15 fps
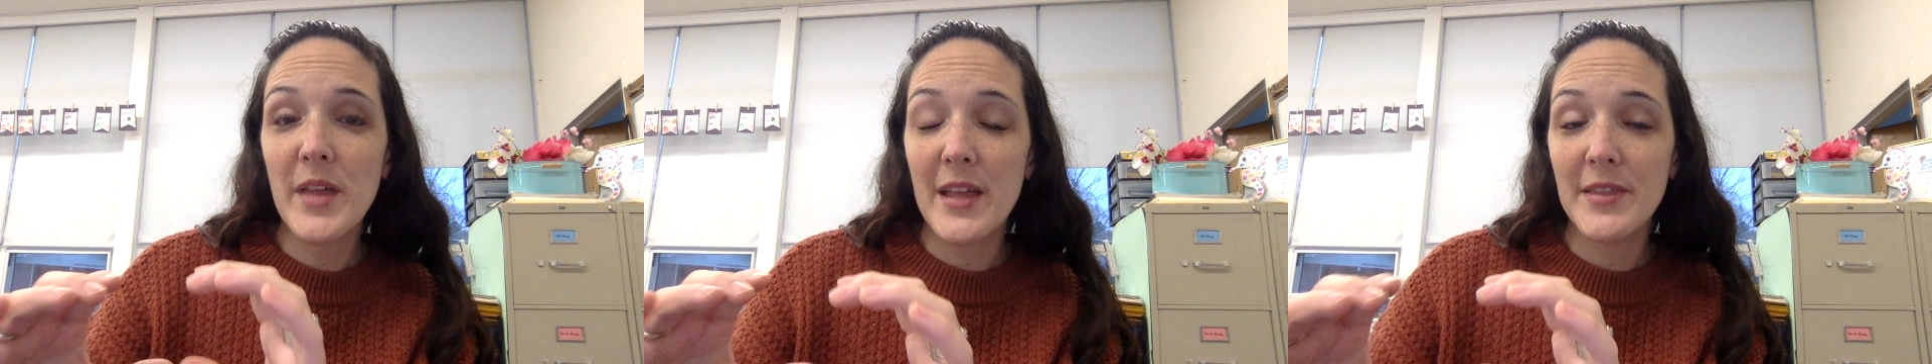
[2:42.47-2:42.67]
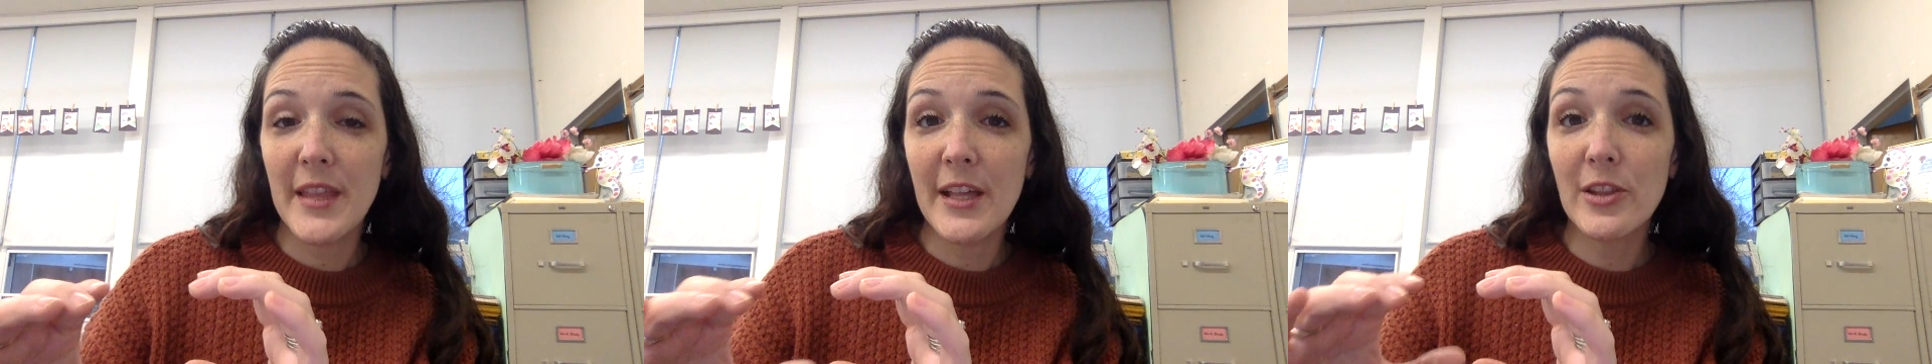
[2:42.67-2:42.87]

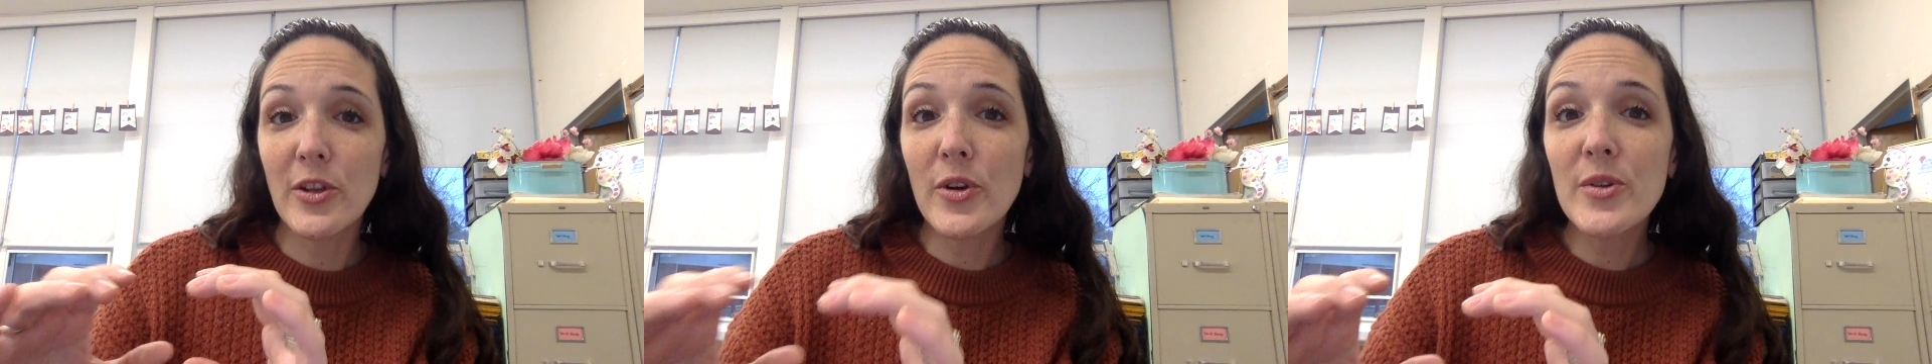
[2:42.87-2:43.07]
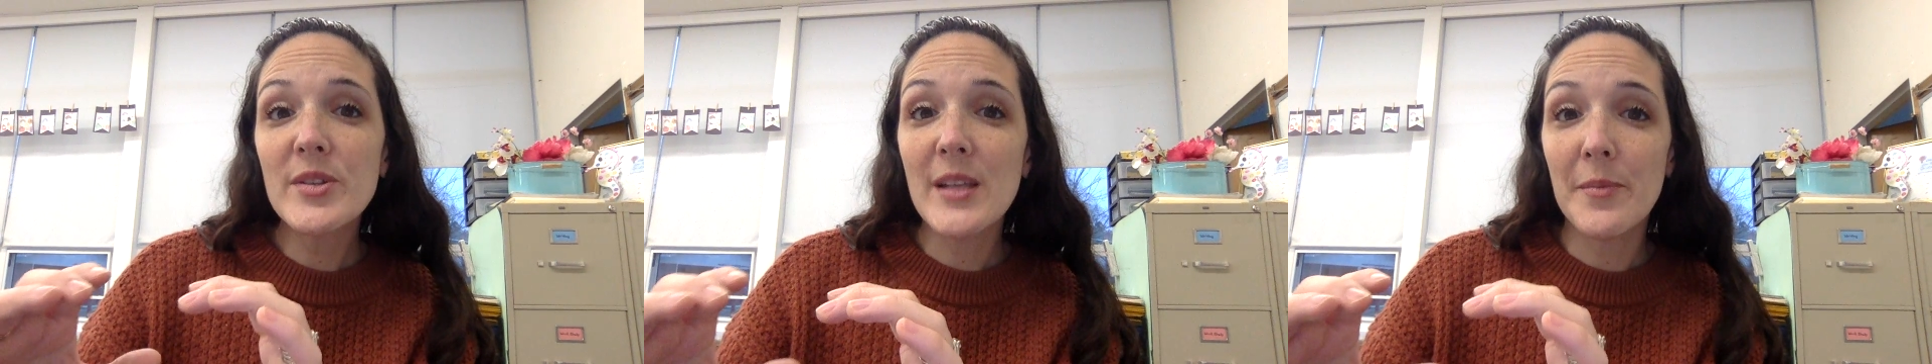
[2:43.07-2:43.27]
that they
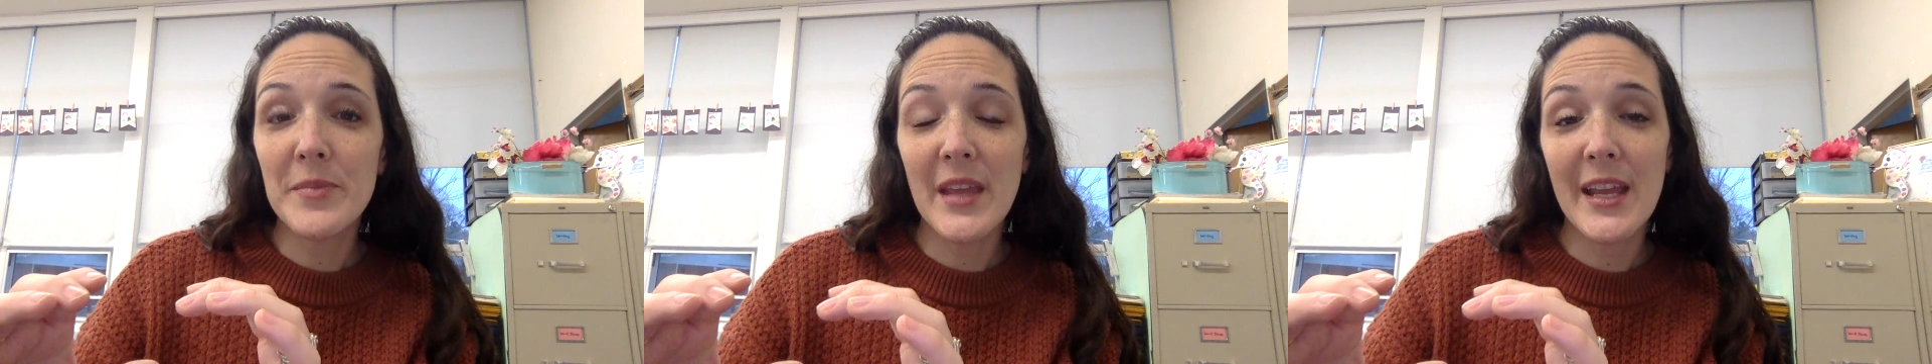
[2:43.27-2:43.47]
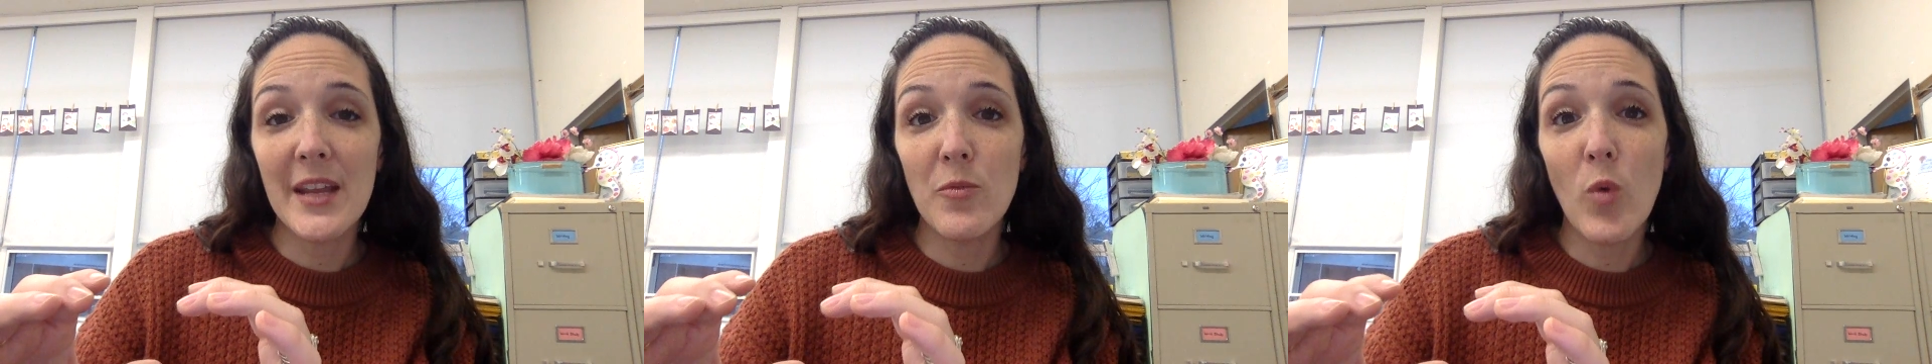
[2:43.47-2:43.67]
learned
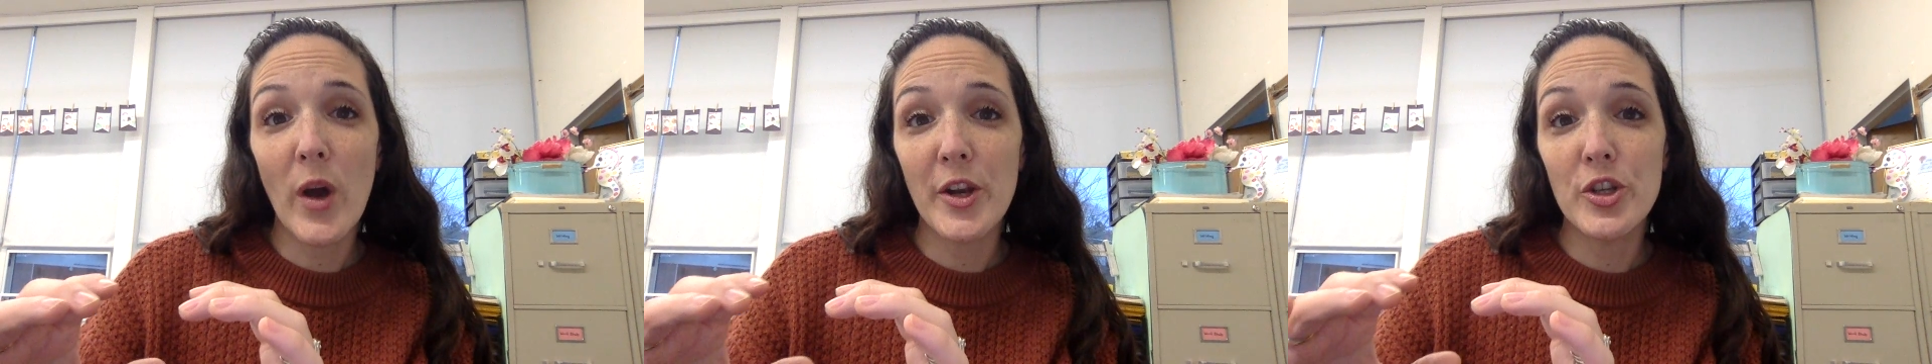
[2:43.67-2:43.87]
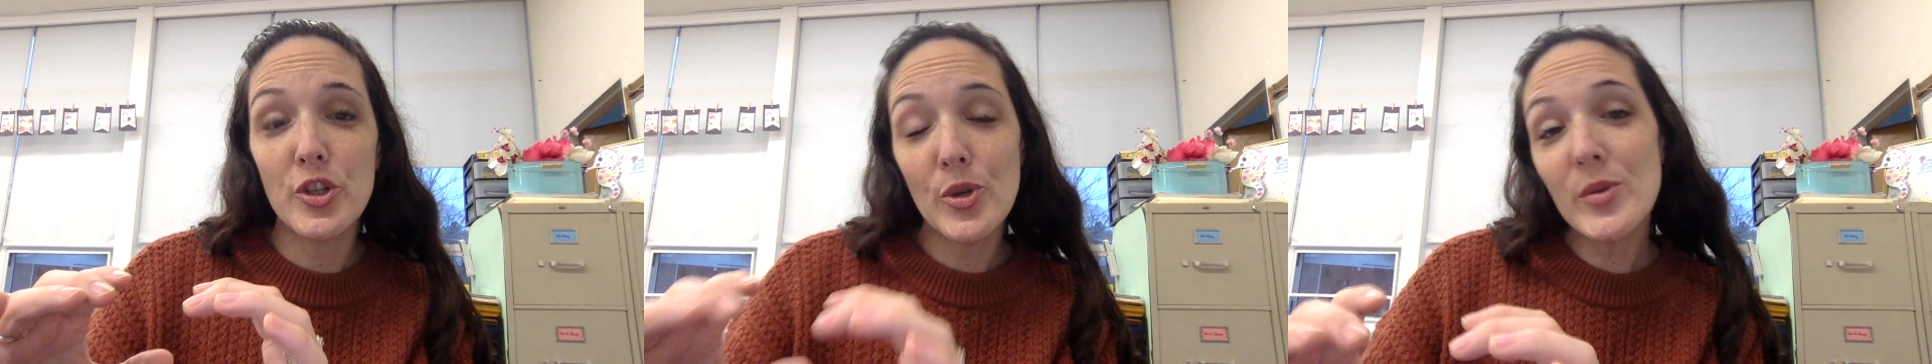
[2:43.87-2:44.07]
something and
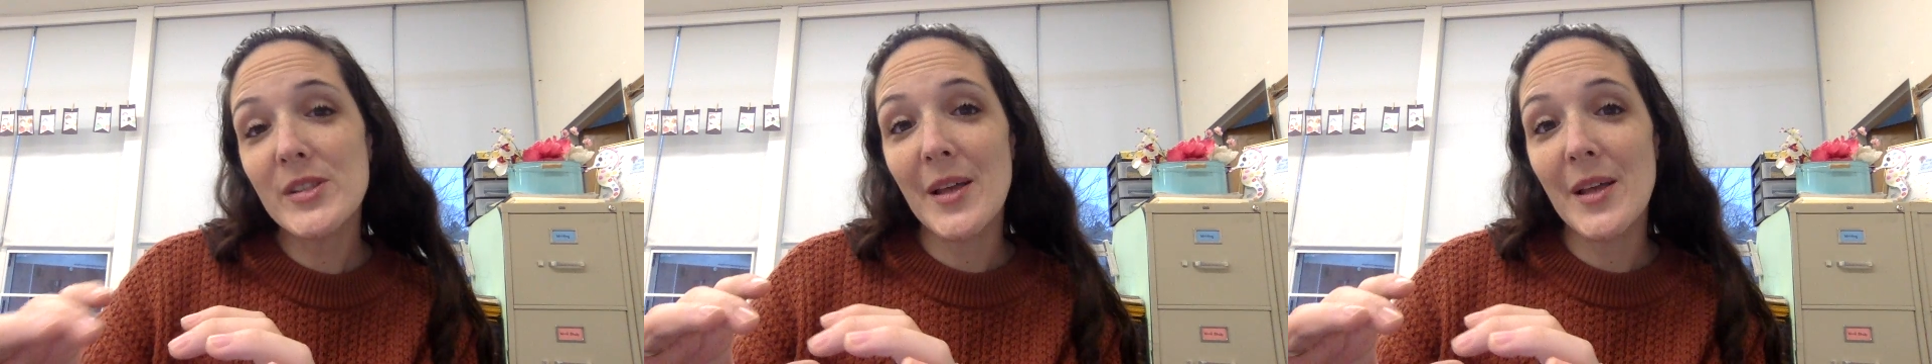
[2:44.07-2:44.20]
want to do